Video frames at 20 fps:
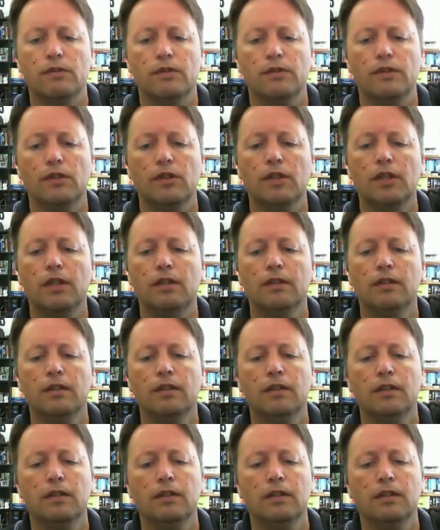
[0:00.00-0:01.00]
aside.
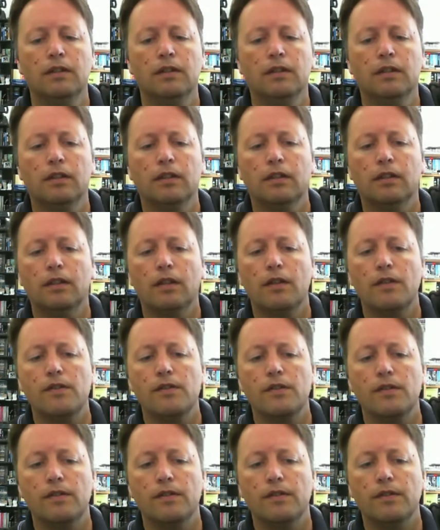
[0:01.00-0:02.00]

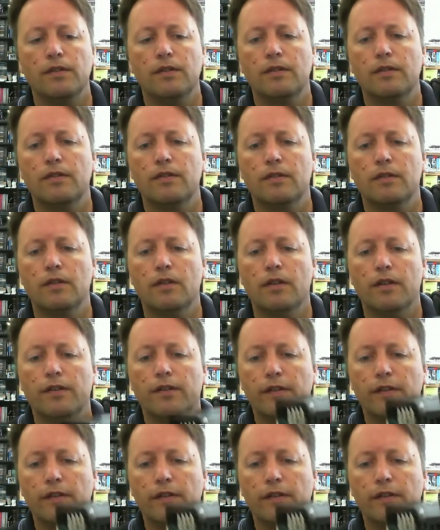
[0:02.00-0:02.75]
Goes on nice